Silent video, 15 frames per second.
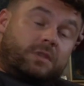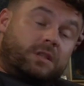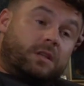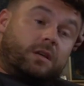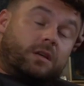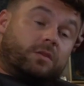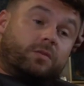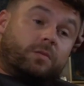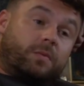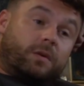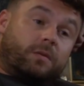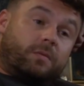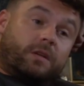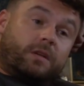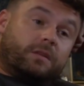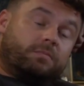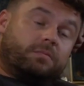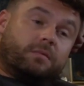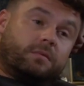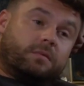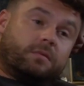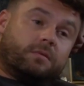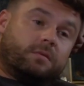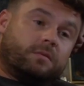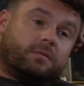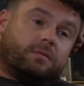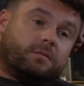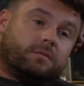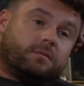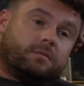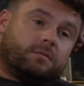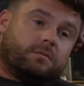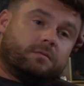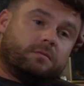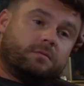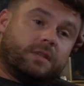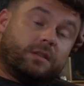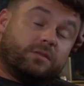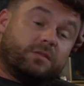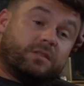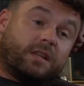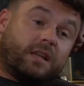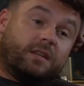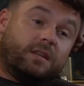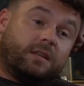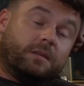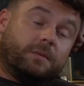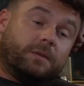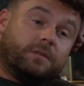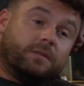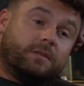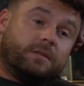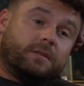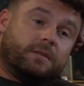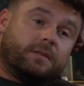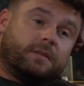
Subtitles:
Until he got to a point where he couldn't stand it anymore.